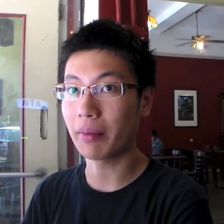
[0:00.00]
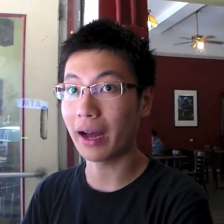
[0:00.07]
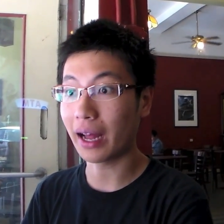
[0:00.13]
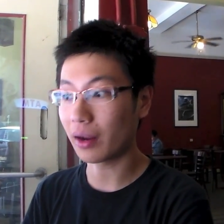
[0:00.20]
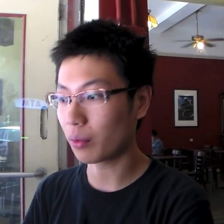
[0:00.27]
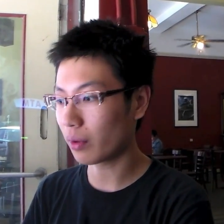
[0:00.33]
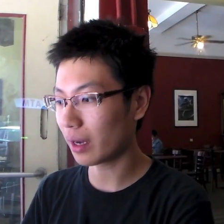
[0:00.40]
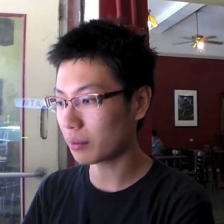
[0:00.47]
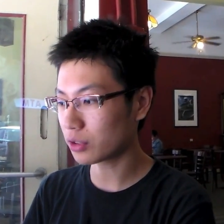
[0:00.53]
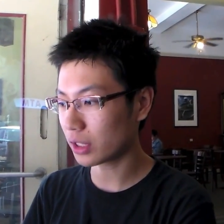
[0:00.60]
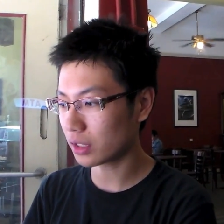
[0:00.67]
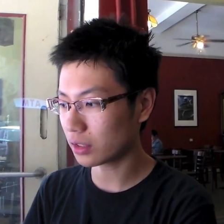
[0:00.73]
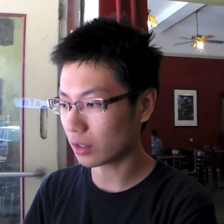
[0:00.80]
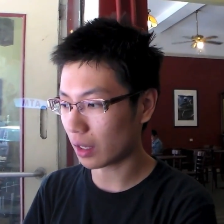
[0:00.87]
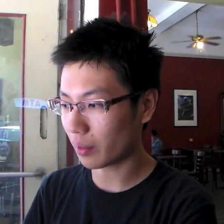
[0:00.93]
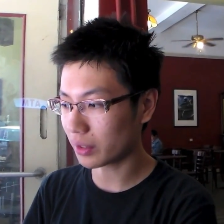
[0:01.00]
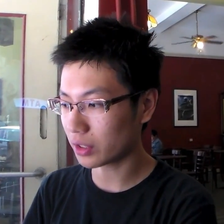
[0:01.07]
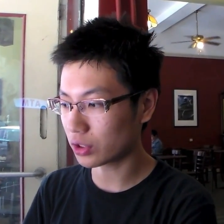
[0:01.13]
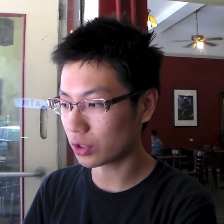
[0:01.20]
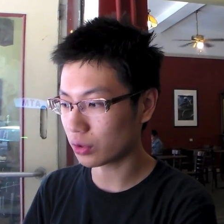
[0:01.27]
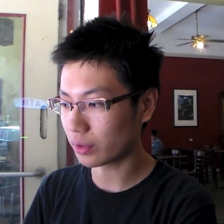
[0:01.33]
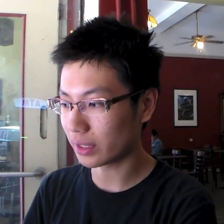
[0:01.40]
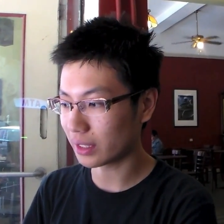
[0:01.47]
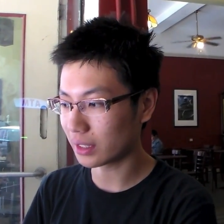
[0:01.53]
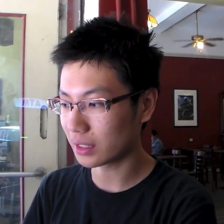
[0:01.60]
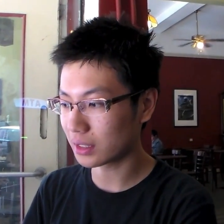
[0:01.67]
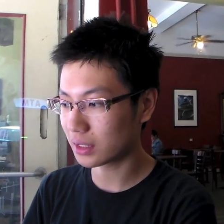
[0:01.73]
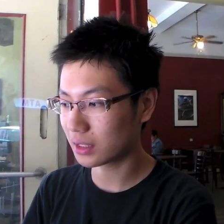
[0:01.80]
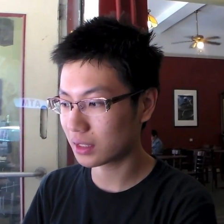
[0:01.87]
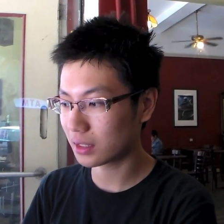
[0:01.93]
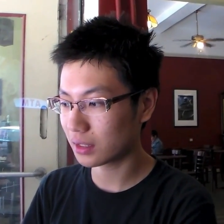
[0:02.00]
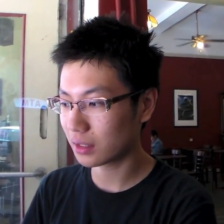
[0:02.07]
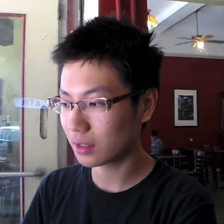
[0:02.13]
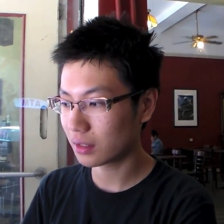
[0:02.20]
But what I'm trying want to do is